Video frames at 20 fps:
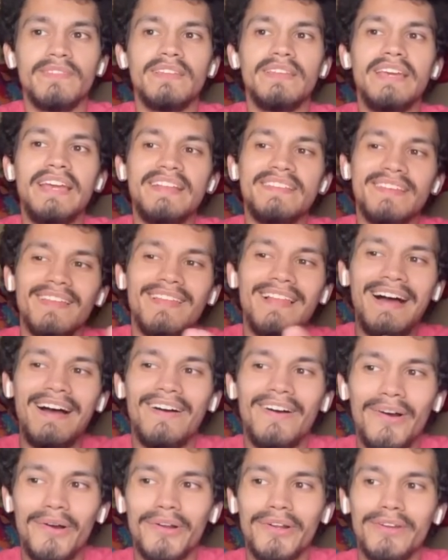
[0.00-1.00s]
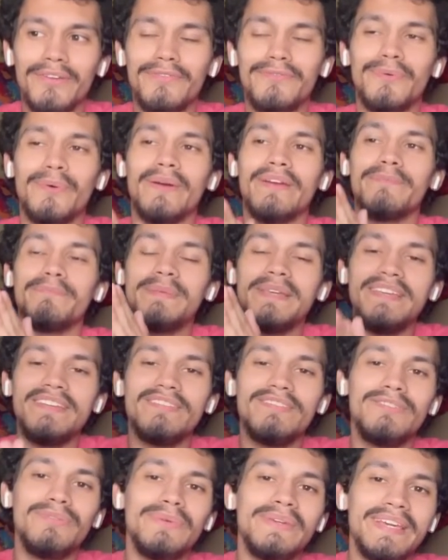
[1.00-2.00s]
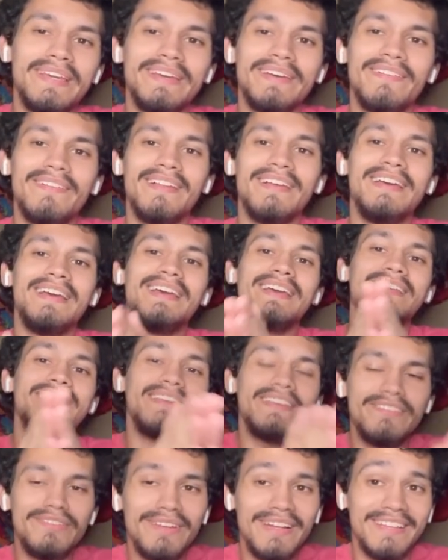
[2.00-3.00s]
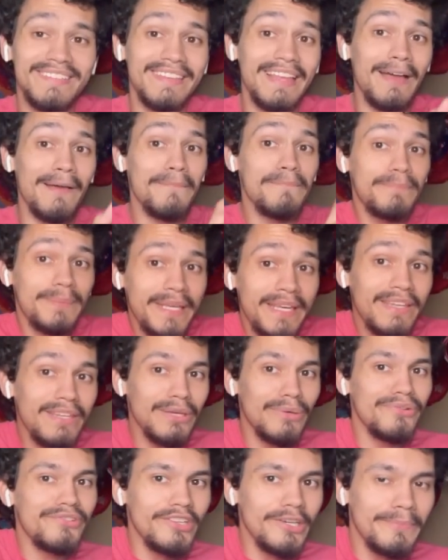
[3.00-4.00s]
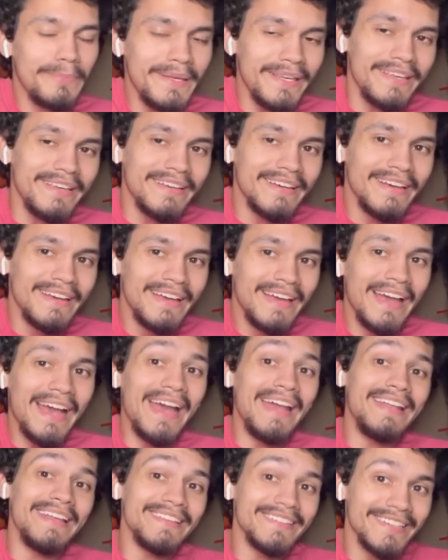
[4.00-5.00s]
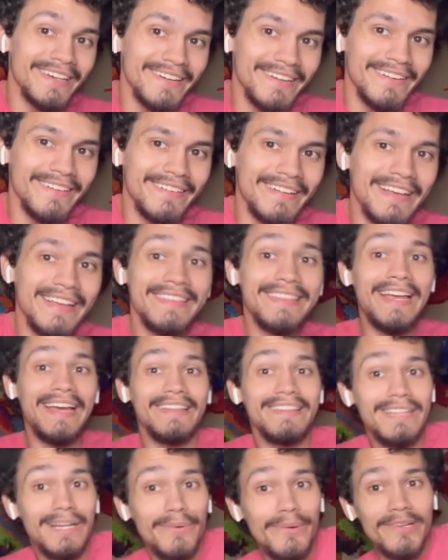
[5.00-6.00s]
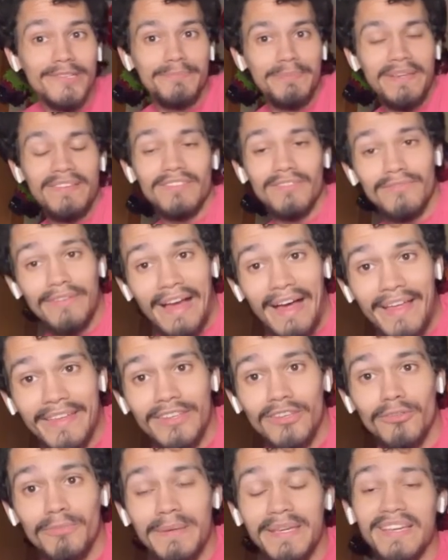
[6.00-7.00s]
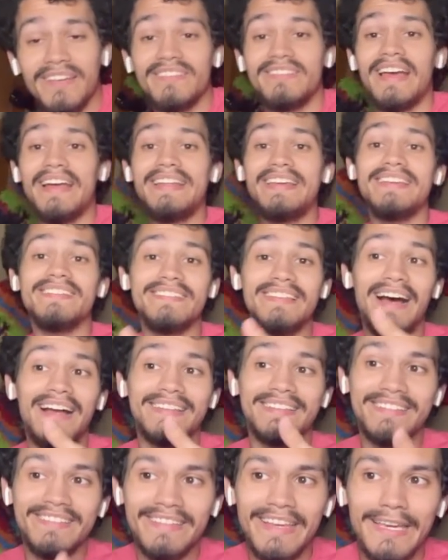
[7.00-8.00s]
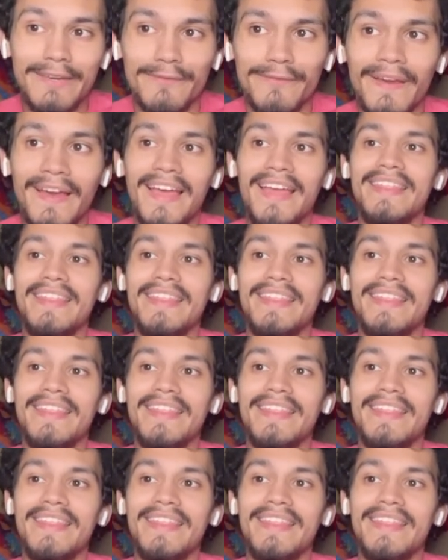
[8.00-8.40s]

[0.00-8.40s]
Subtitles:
It's a lot harder for Beast to kill these units that beat UGB, and in turn, that lowers Beast's value because then he's not safe.